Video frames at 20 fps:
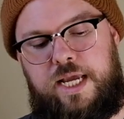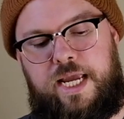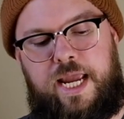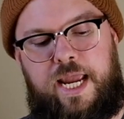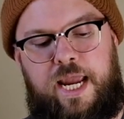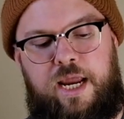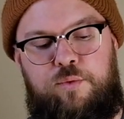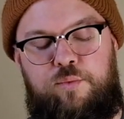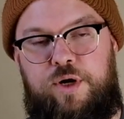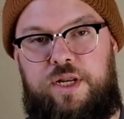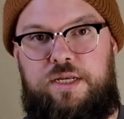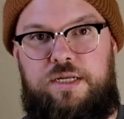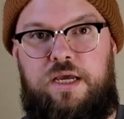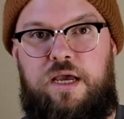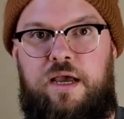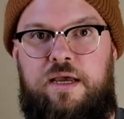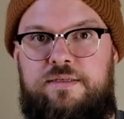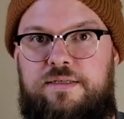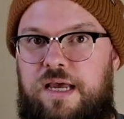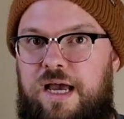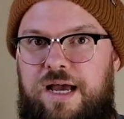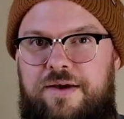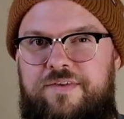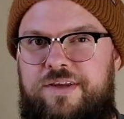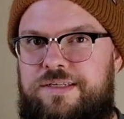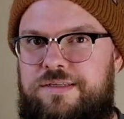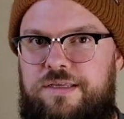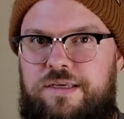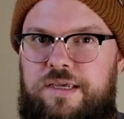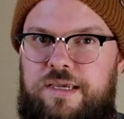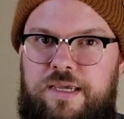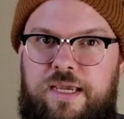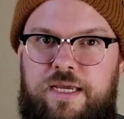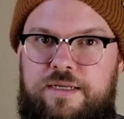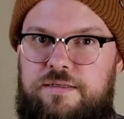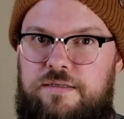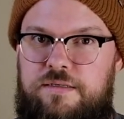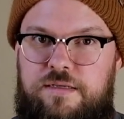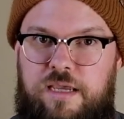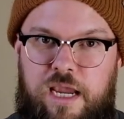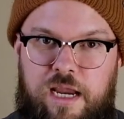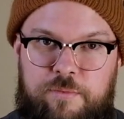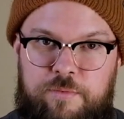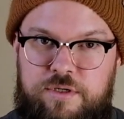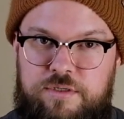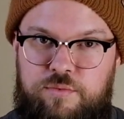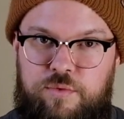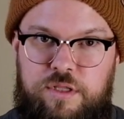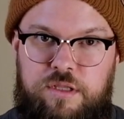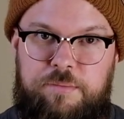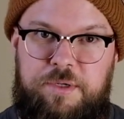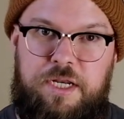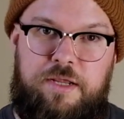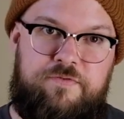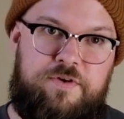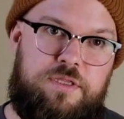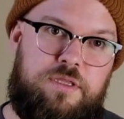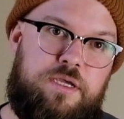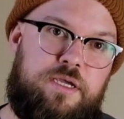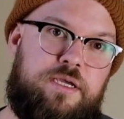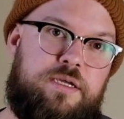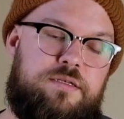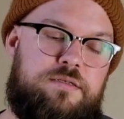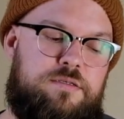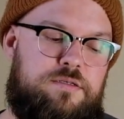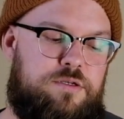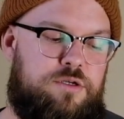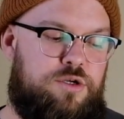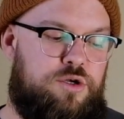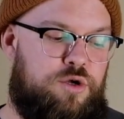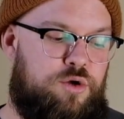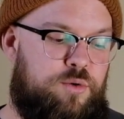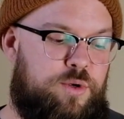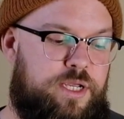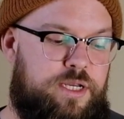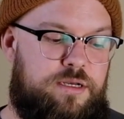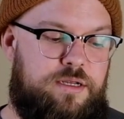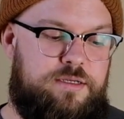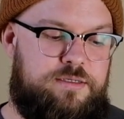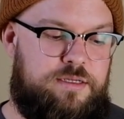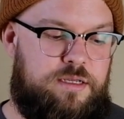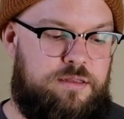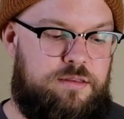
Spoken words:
and when he does, obviously he has his cameras with him and everything, so he does a